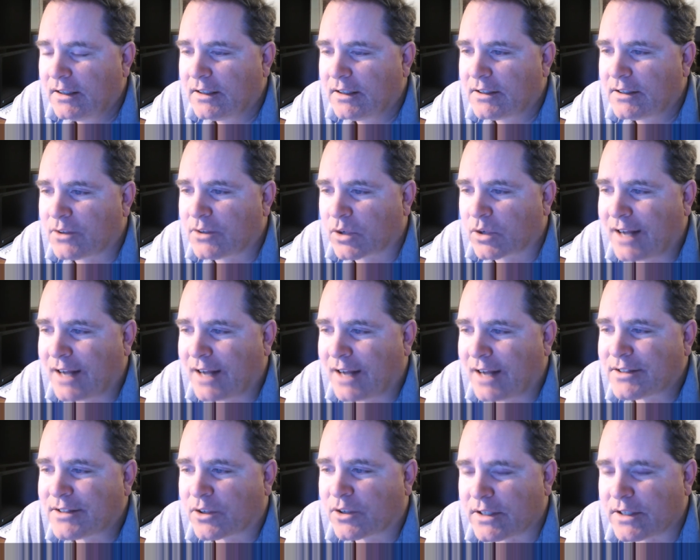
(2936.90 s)
So
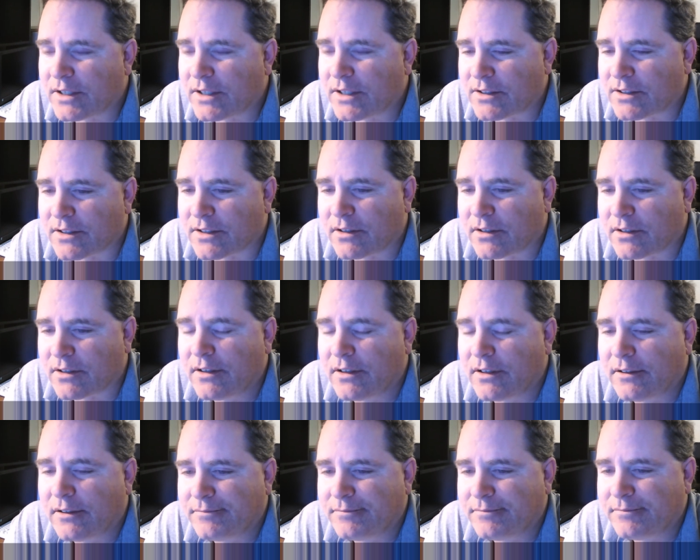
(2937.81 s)
consequences.
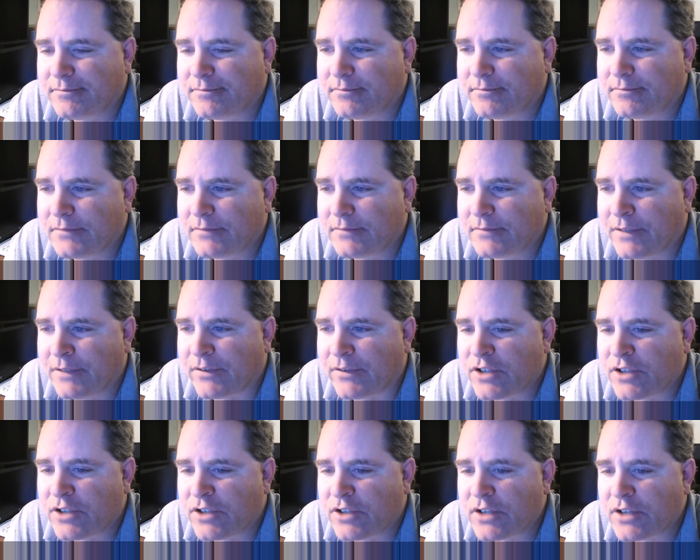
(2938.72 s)
If you
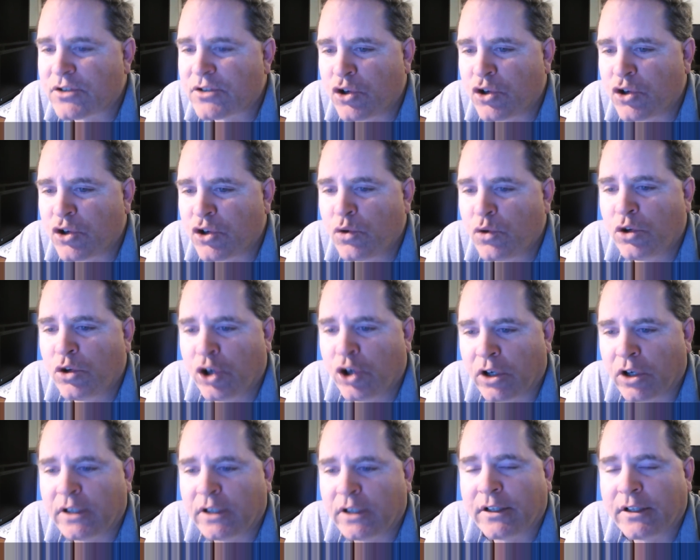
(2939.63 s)
just do
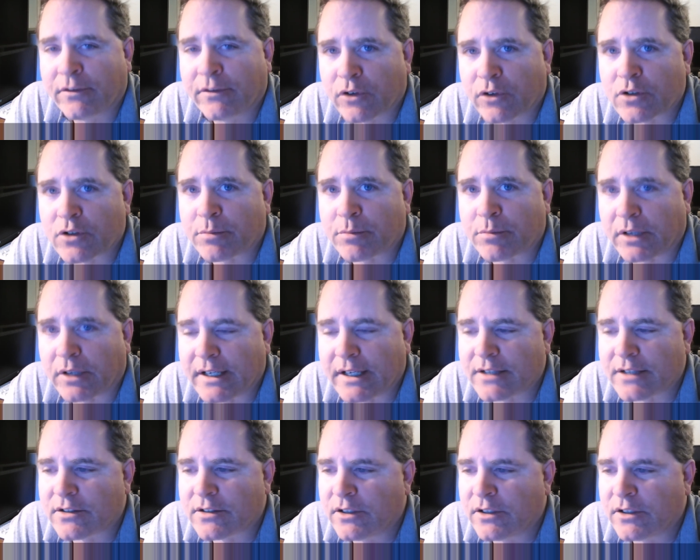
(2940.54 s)
good in the first place, you